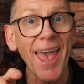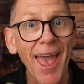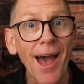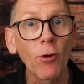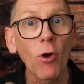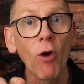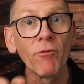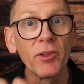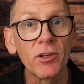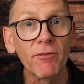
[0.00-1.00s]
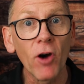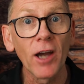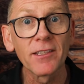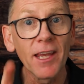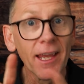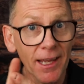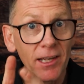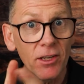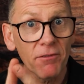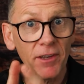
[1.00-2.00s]
out of the device
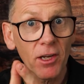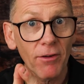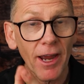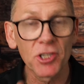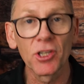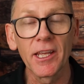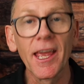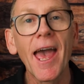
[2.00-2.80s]
into your finger actually.